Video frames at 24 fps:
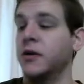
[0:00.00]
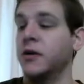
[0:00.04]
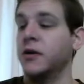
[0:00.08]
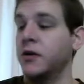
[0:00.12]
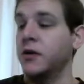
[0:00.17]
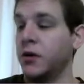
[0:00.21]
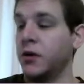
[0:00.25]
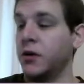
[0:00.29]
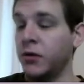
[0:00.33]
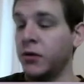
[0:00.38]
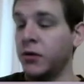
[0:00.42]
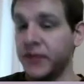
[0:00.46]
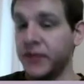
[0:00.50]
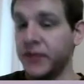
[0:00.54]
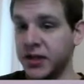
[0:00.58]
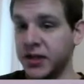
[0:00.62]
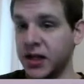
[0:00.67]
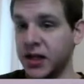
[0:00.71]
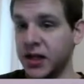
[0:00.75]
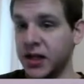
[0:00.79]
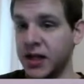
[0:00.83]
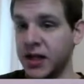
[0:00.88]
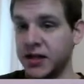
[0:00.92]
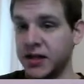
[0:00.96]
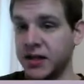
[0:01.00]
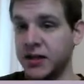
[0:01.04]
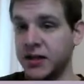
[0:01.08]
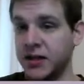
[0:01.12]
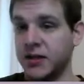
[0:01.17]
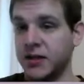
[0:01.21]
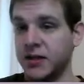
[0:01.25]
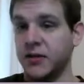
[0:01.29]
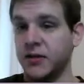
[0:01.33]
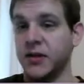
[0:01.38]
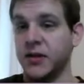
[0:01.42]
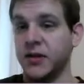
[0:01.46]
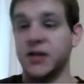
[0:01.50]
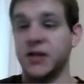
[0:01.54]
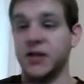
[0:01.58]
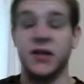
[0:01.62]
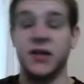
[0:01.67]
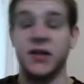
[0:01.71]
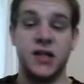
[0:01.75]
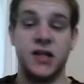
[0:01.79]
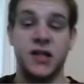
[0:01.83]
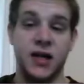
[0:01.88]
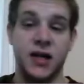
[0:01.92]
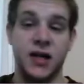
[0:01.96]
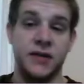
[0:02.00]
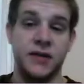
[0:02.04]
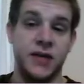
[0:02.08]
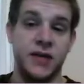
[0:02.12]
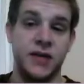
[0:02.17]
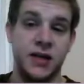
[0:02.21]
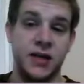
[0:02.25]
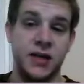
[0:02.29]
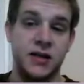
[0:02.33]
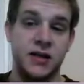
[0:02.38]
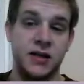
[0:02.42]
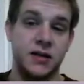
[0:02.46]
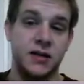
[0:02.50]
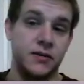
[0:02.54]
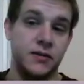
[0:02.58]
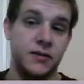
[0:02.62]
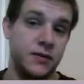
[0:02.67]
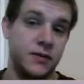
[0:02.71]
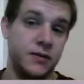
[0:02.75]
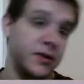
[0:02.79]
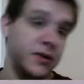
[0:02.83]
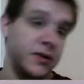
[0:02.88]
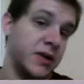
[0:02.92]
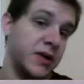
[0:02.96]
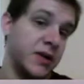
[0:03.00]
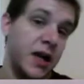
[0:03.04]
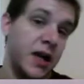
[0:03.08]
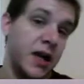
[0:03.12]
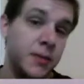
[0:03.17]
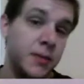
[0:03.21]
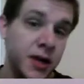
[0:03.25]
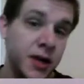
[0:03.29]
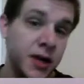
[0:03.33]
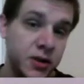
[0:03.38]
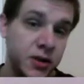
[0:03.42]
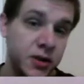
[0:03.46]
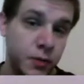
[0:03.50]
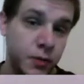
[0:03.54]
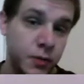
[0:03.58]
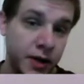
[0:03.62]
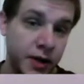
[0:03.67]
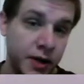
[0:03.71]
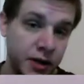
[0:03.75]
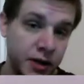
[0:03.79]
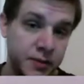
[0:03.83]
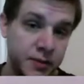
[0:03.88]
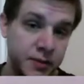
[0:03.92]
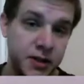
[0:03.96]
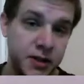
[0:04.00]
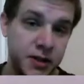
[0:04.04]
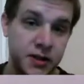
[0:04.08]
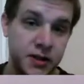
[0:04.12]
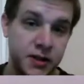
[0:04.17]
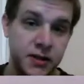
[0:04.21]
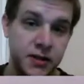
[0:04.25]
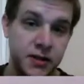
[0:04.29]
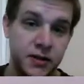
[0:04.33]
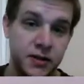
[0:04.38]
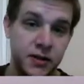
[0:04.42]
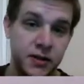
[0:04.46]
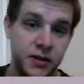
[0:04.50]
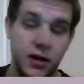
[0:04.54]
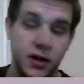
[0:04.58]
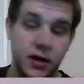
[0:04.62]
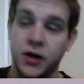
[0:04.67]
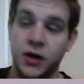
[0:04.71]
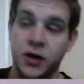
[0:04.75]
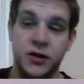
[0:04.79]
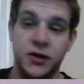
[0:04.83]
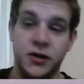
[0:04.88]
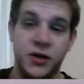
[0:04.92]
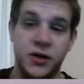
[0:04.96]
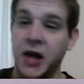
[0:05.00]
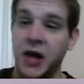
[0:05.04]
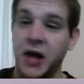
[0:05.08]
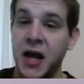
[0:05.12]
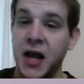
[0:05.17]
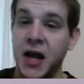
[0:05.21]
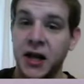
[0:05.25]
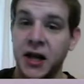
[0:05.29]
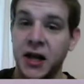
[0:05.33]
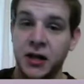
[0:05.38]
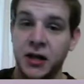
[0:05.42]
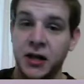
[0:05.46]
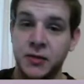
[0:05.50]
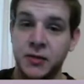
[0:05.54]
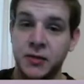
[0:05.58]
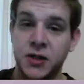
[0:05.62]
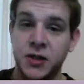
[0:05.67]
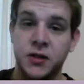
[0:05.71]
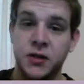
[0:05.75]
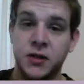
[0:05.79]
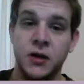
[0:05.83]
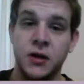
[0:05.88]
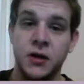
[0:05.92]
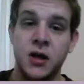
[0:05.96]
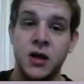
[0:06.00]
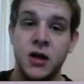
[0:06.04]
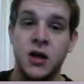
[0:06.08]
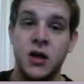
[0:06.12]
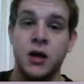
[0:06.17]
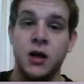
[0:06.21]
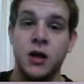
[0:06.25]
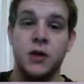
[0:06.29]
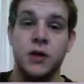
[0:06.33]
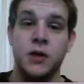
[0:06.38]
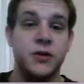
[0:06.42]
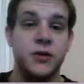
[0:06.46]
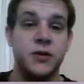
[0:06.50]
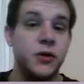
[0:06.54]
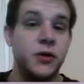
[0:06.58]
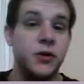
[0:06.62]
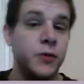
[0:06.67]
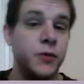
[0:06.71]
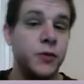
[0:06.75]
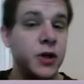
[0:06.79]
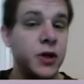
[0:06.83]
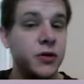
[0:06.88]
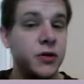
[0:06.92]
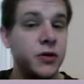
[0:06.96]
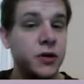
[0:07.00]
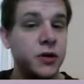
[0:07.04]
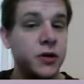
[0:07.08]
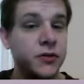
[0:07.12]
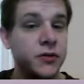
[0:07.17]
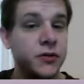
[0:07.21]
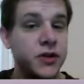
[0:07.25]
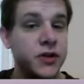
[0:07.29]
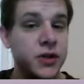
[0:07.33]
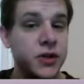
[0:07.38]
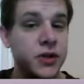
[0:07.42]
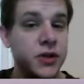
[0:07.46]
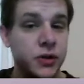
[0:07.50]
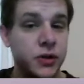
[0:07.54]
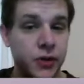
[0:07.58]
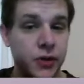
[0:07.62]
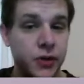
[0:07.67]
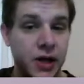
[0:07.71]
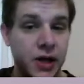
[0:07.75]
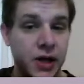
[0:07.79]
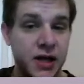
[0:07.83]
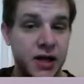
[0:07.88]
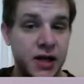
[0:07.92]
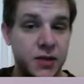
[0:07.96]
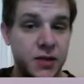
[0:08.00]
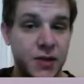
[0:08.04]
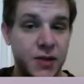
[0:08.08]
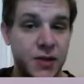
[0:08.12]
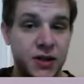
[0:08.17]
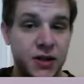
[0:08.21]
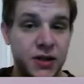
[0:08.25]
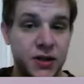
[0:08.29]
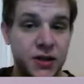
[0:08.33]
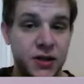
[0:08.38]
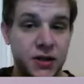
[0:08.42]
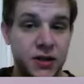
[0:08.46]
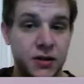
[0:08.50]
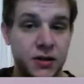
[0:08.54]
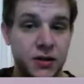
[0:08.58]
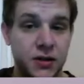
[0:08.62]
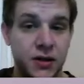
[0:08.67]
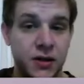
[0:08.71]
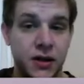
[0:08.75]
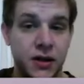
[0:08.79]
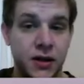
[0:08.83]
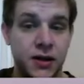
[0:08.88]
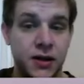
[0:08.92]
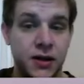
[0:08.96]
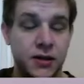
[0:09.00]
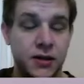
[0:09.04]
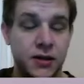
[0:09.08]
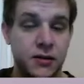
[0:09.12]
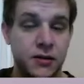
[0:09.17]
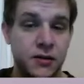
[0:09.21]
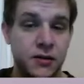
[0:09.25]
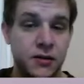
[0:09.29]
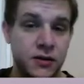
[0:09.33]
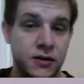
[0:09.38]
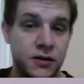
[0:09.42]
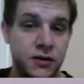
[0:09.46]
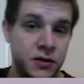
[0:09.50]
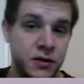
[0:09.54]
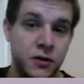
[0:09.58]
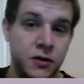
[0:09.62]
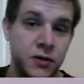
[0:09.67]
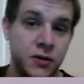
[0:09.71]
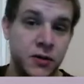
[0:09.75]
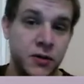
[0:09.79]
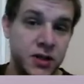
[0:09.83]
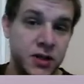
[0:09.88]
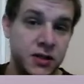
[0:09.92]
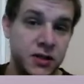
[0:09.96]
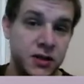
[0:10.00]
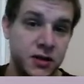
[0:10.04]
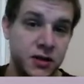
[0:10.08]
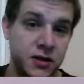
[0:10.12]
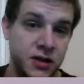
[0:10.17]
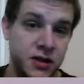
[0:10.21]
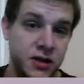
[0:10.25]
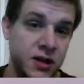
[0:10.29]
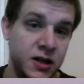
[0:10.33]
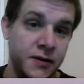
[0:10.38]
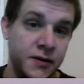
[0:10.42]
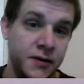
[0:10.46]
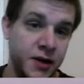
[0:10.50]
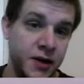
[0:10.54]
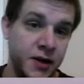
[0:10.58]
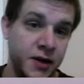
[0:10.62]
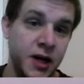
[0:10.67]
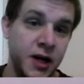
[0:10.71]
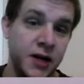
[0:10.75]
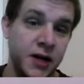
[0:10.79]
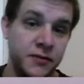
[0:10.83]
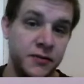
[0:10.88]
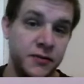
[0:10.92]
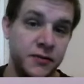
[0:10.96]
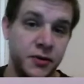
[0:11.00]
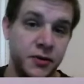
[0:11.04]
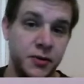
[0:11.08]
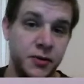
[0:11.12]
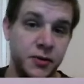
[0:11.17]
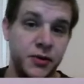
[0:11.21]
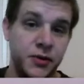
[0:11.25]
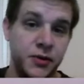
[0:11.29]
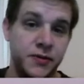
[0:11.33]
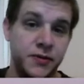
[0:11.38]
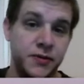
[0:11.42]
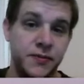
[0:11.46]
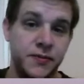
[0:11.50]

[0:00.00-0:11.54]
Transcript: equivalence classes, so this is a set of sets. There's n minus 1 elements, n elements. We don't include the 0 class because 0 is definitely not invertible.